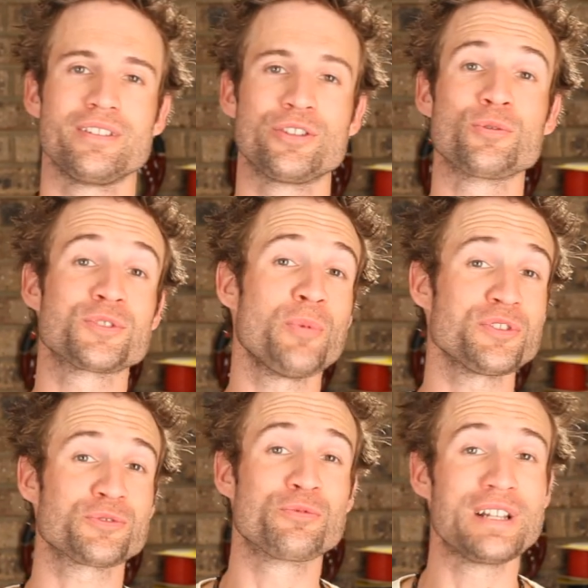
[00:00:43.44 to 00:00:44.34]
The
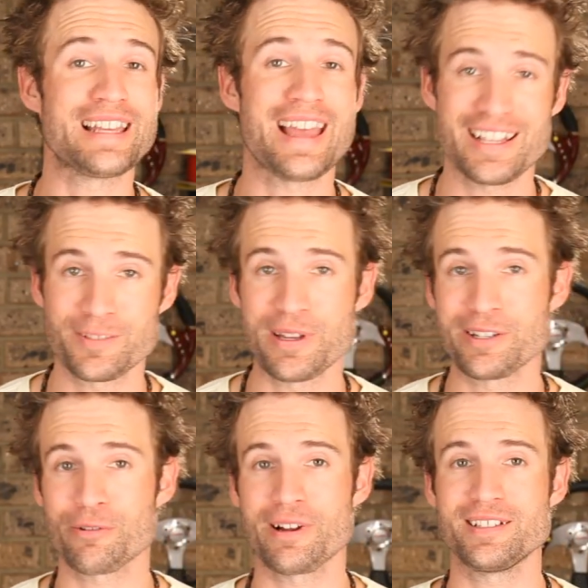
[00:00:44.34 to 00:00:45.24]
response really has
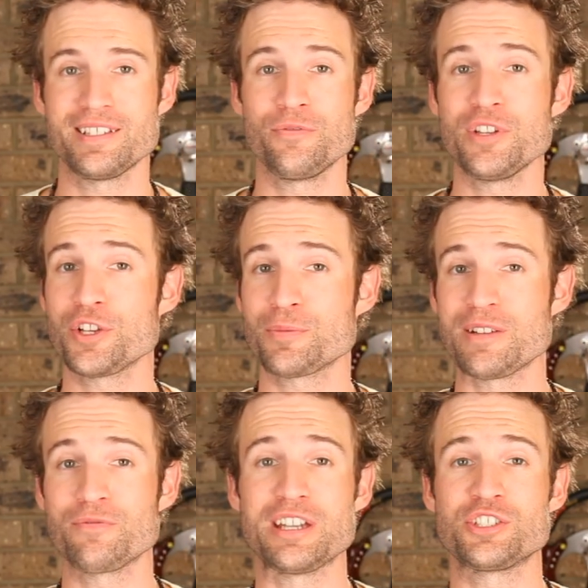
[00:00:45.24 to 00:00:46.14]
been crazy. The video's
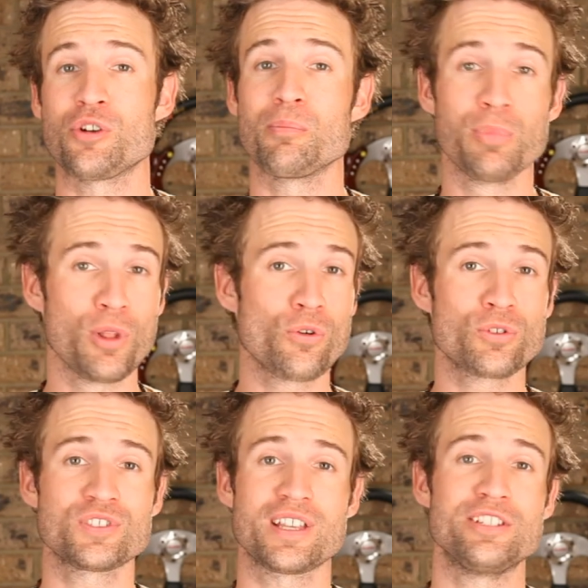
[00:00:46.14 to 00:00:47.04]
been featured on
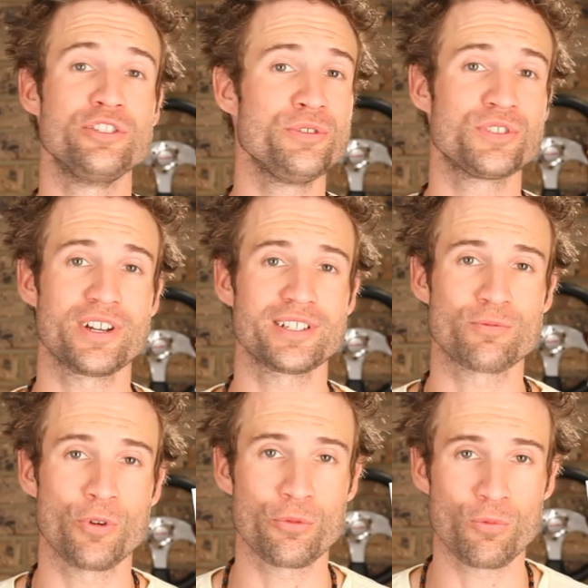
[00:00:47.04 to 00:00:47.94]
blogs and news sites
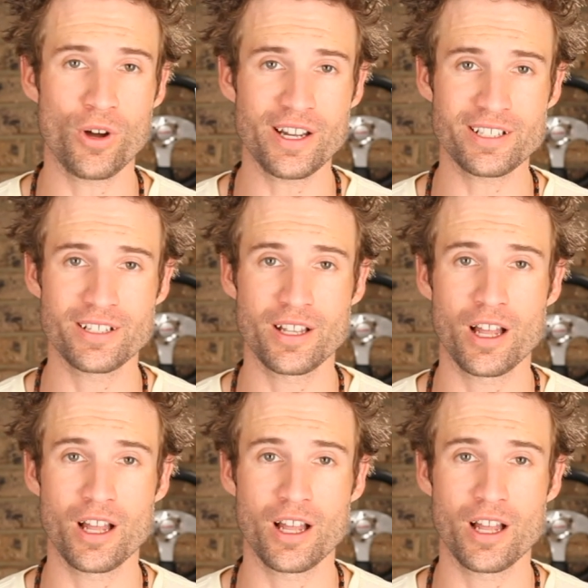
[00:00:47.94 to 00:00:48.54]
worldwide.